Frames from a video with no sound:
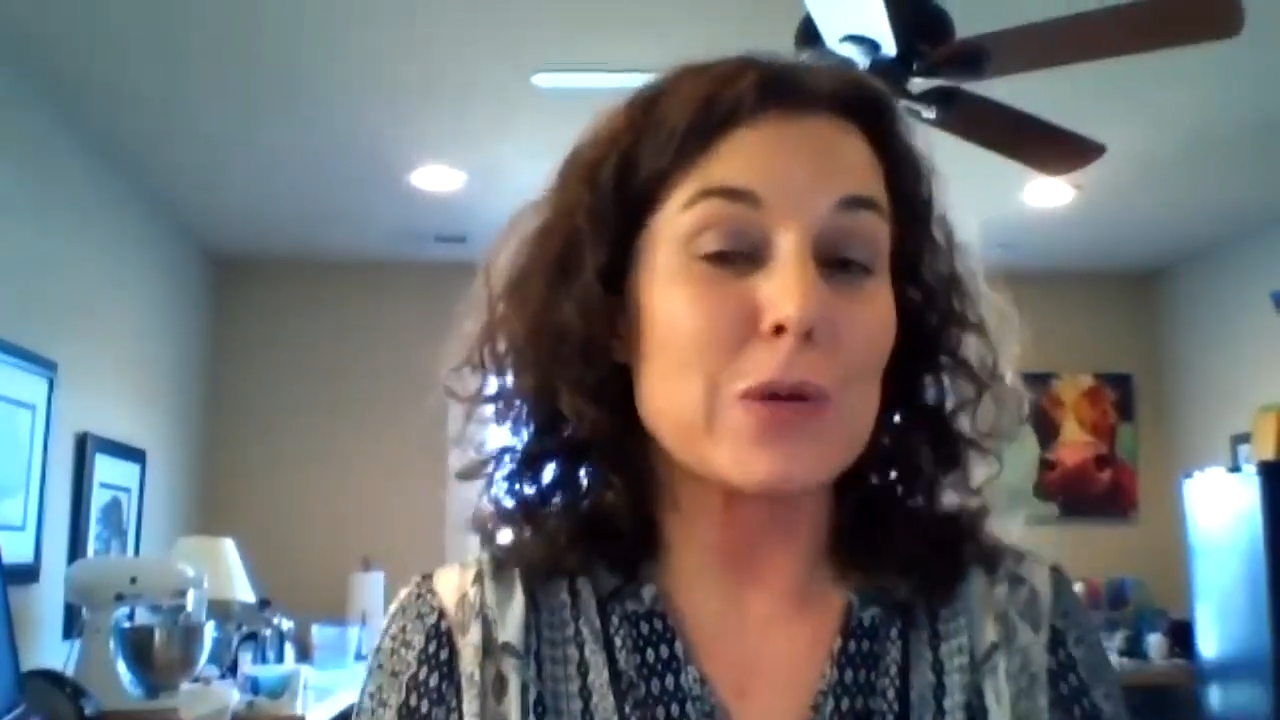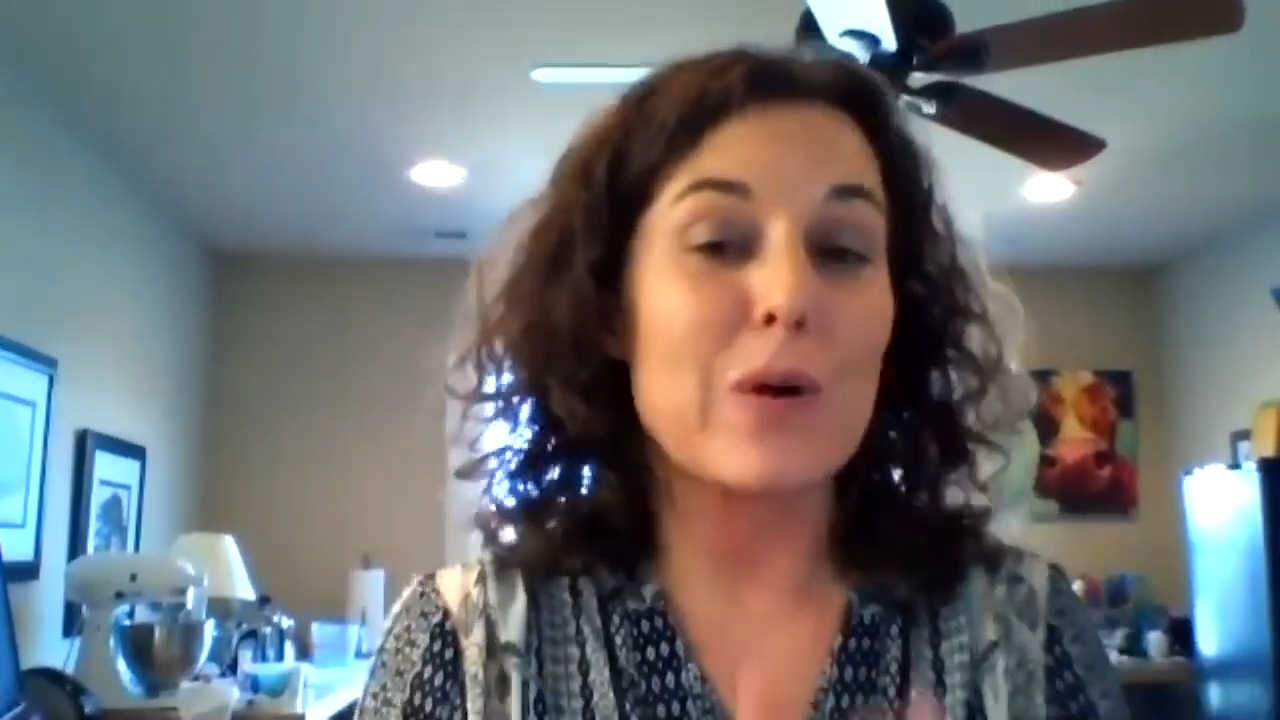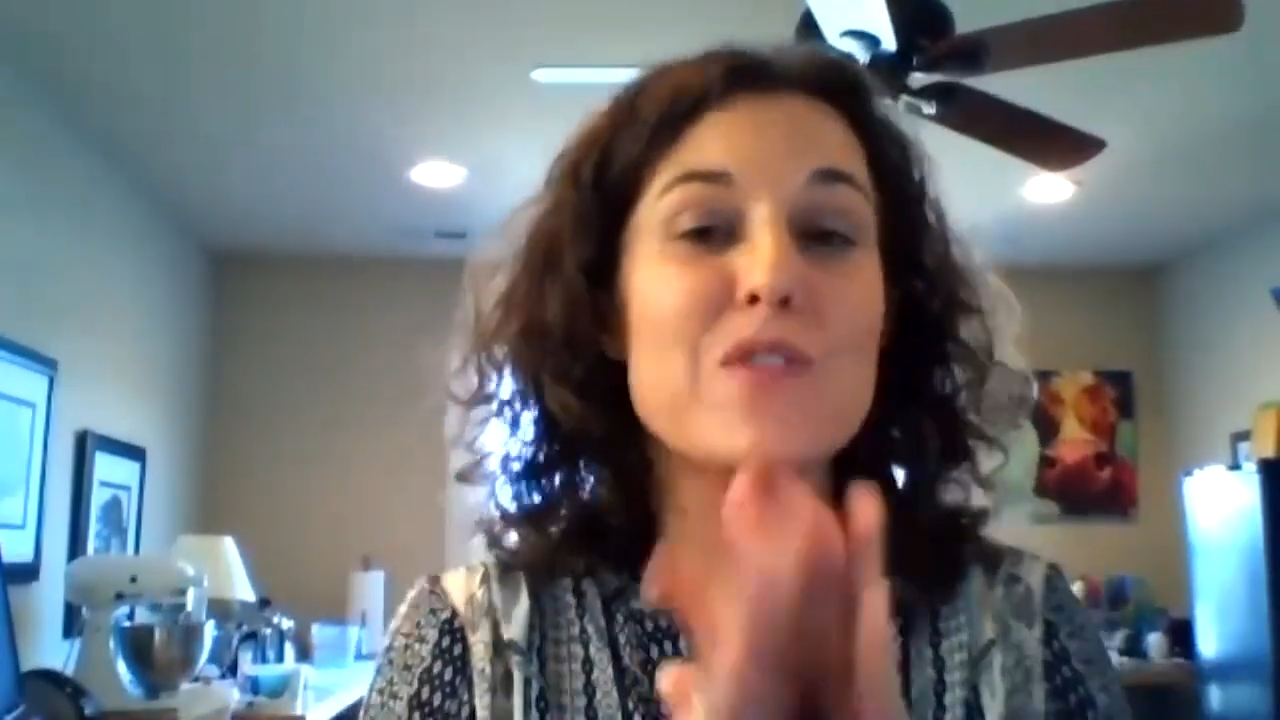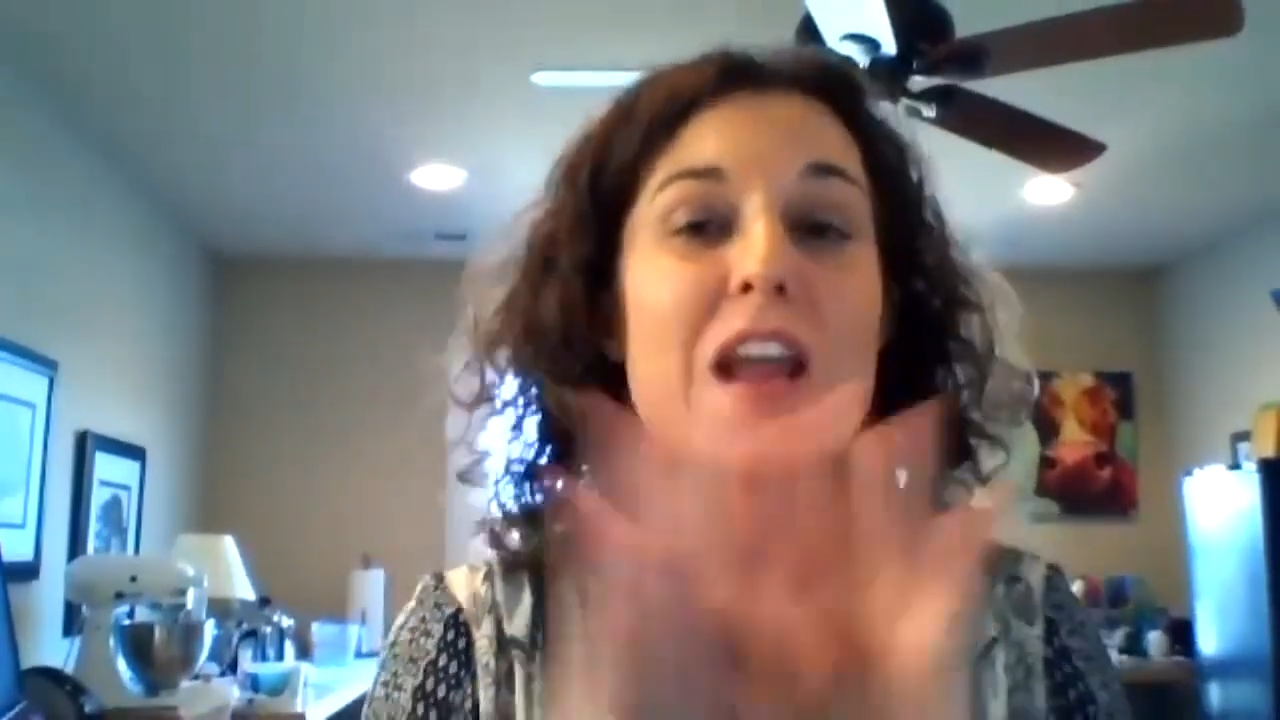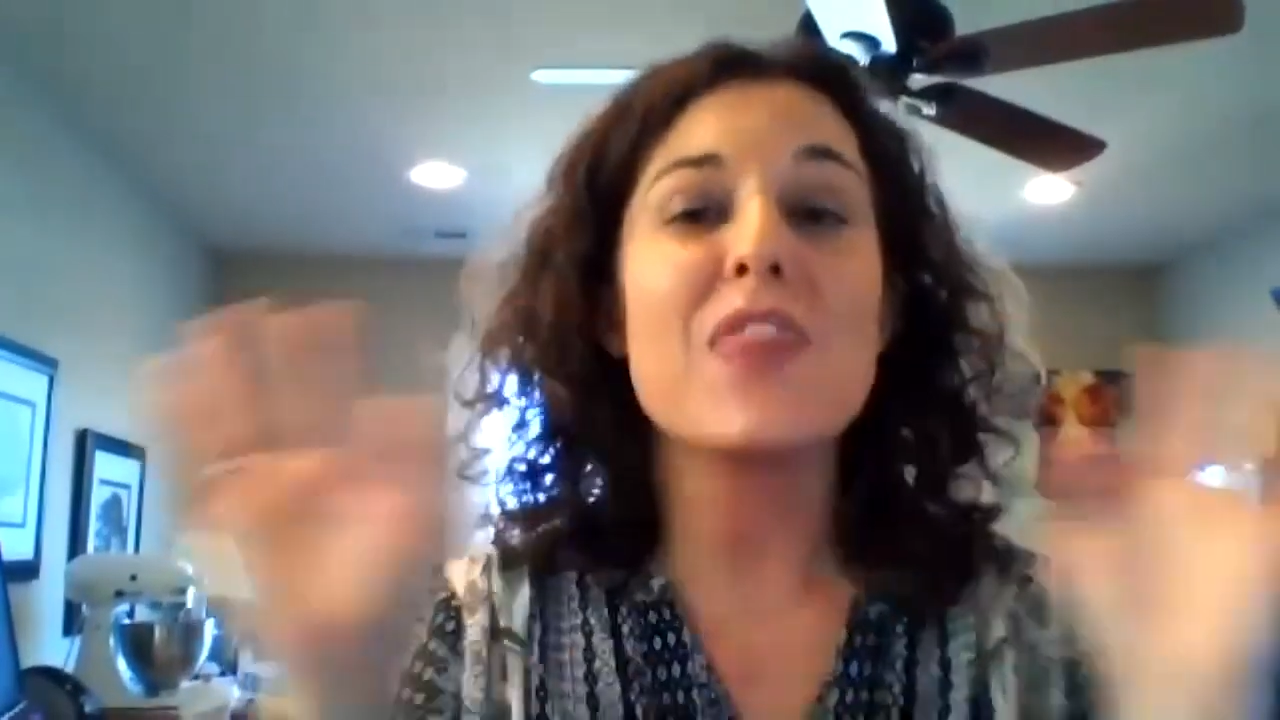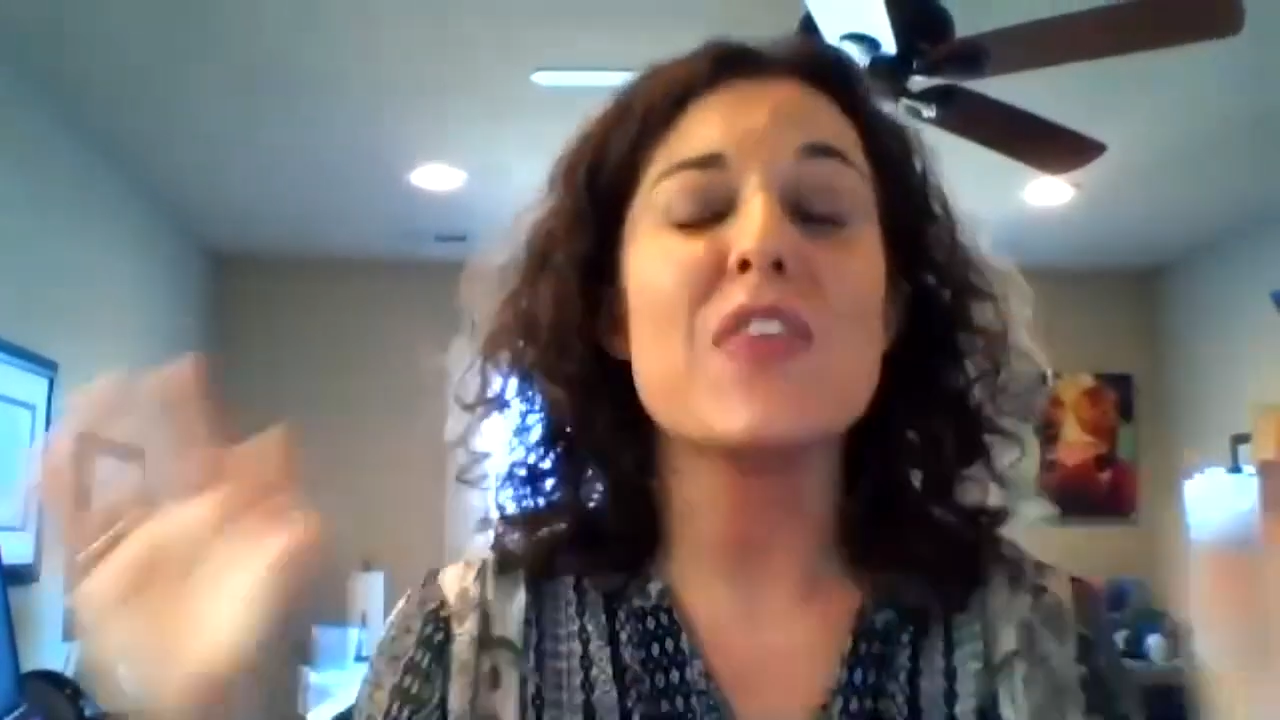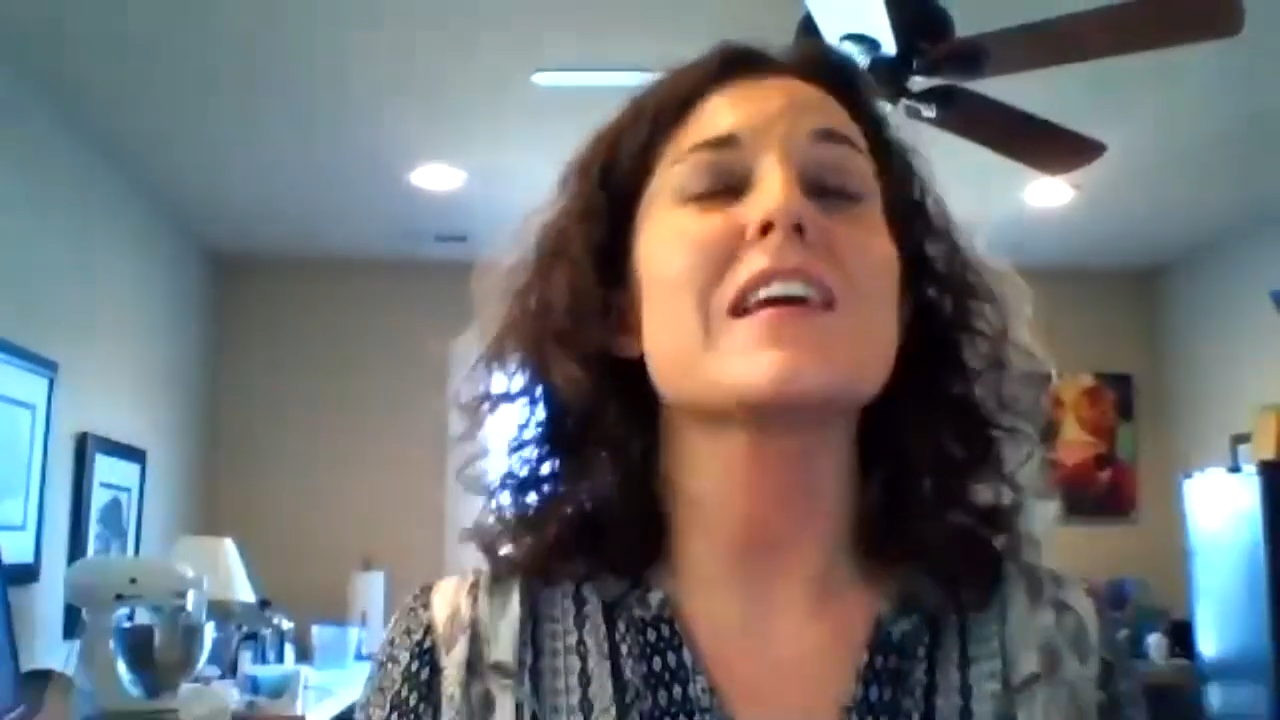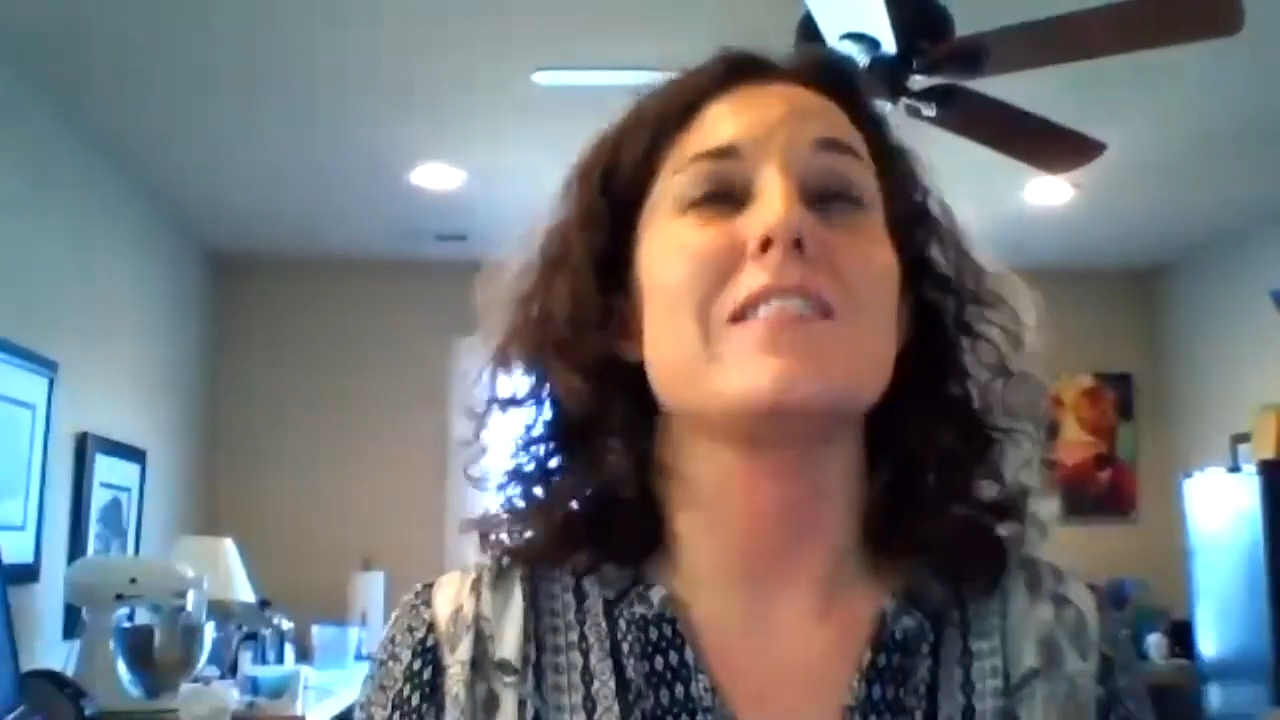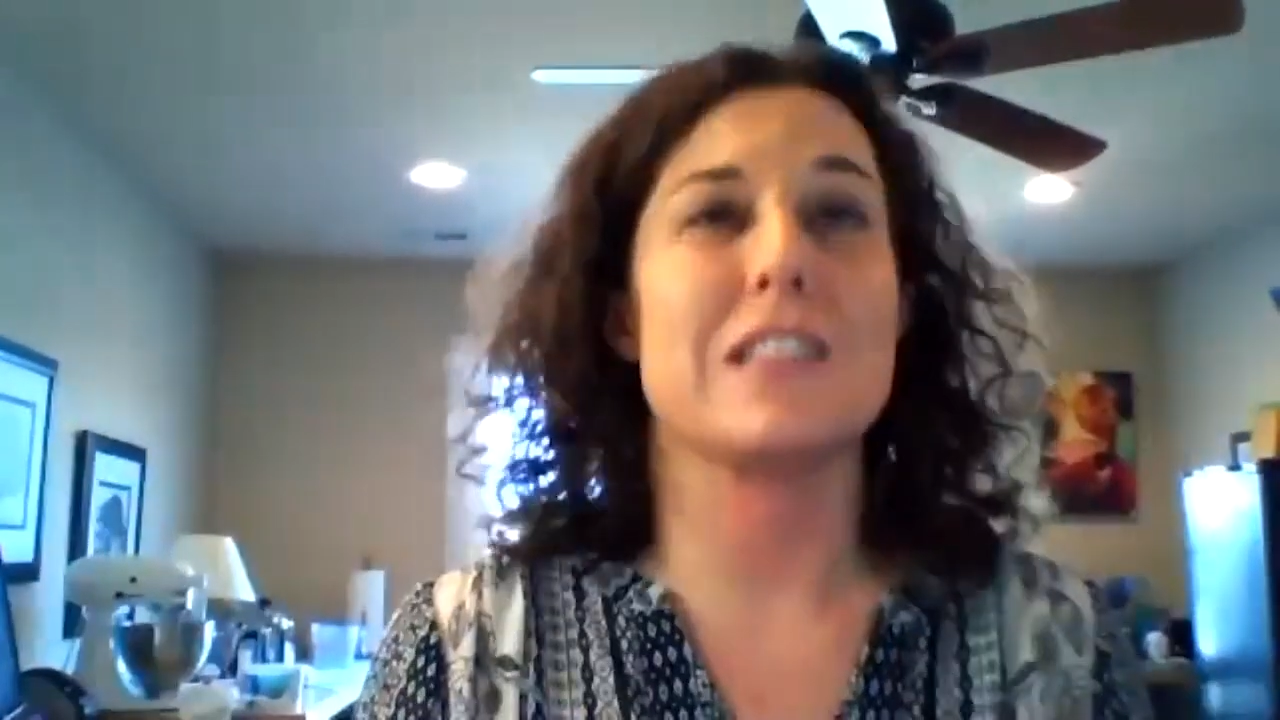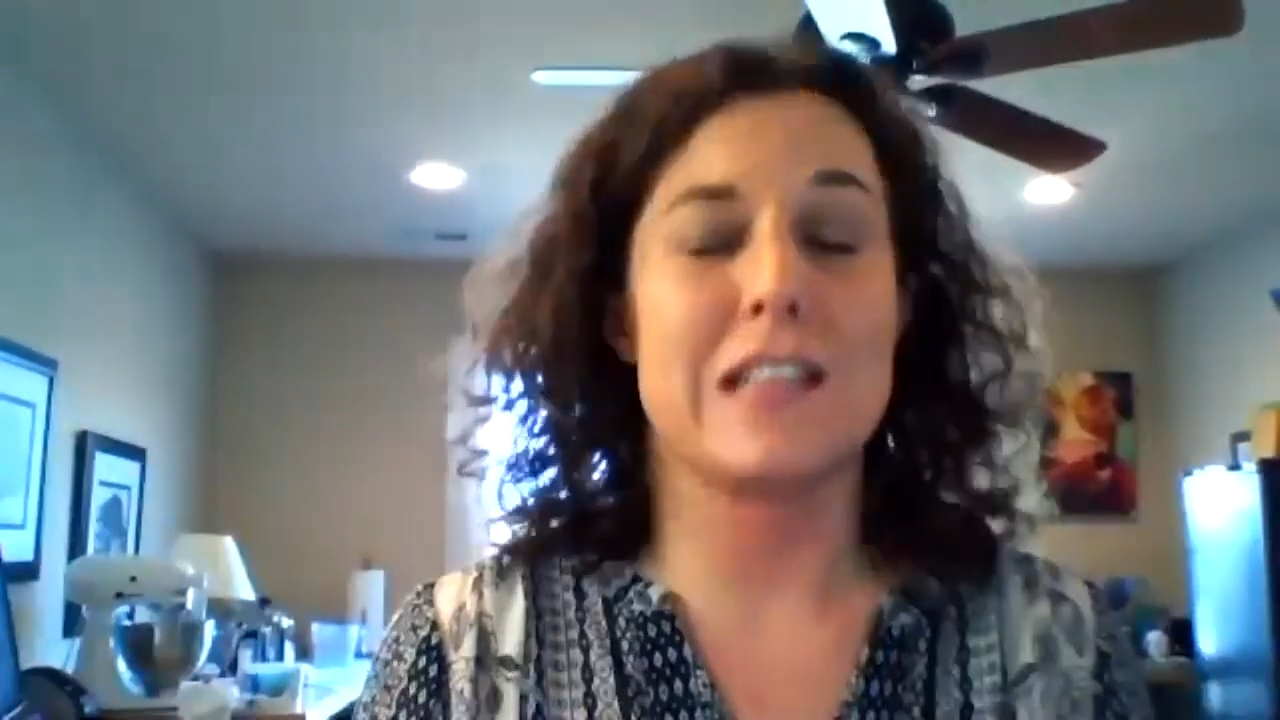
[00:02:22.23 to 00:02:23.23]
So if
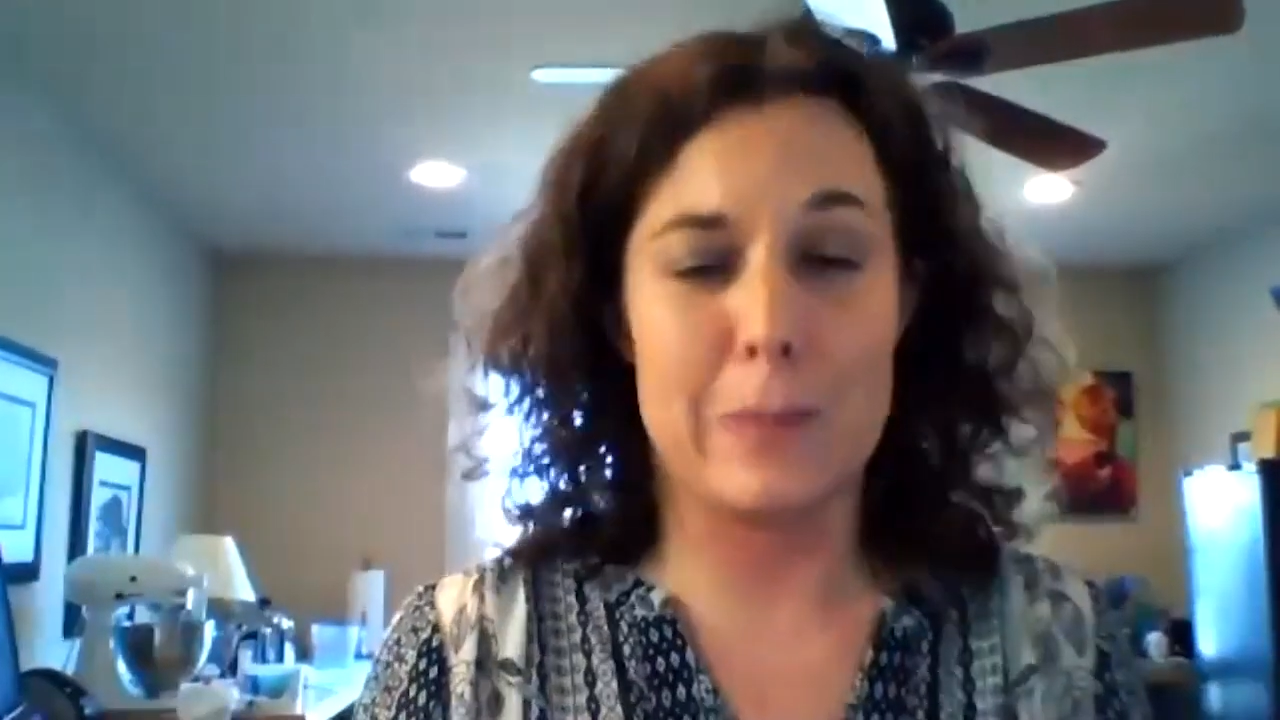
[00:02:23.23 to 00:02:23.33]
nothing else